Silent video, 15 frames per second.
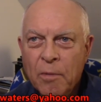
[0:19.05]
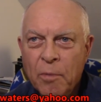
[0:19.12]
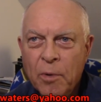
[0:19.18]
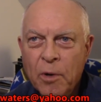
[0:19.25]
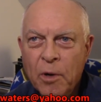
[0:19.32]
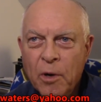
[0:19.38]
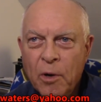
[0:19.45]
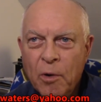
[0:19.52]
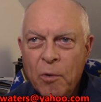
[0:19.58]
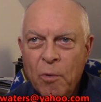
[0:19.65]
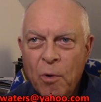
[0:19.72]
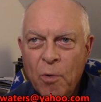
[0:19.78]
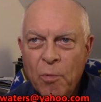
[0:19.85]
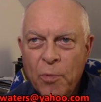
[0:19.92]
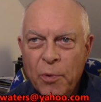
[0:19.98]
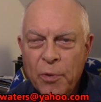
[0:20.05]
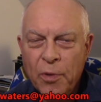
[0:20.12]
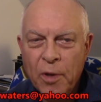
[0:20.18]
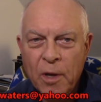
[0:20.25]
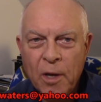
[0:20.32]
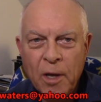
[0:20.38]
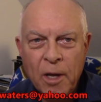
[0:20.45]
we're going to go on with
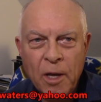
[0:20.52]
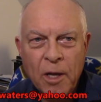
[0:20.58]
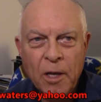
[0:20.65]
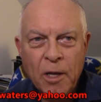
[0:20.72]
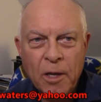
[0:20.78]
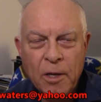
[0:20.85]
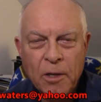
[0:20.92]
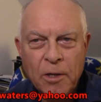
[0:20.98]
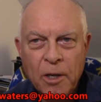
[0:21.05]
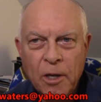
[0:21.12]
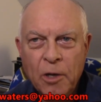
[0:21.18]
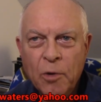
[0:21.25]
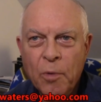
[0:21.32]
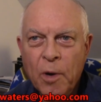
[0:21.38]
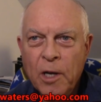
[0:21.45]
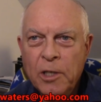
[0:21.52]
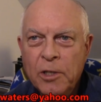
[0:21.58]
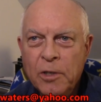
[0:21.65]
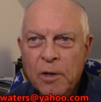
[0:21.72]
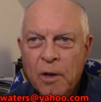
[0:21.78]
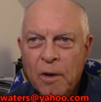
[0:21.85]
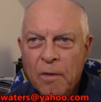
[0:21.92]
the
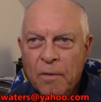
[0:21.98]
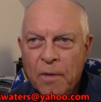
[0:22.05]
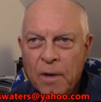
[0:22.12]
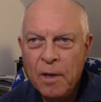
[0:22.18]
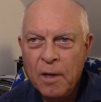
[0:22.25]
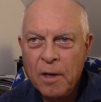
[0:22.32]
continuation of